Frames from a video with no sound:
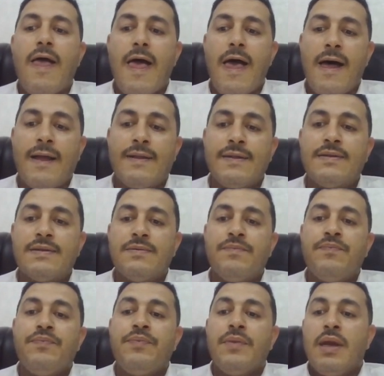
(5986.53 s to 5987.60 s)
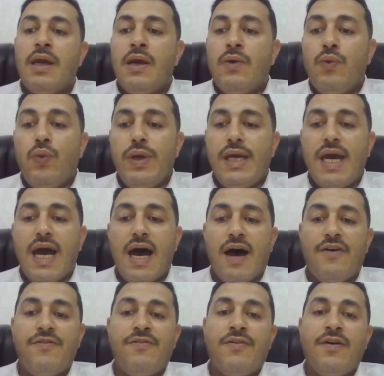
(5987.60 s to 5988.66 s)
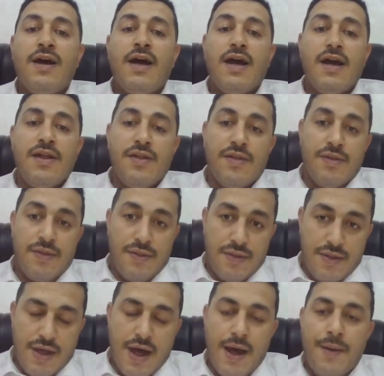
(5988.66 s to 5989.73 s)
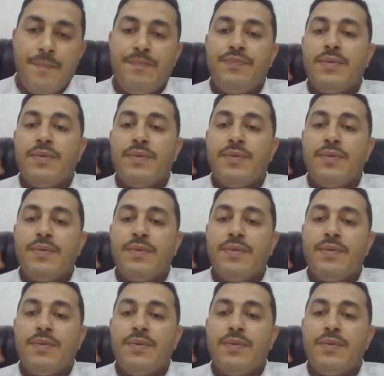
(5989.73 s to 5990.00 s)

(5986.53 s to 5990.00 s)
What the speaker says: and we have in the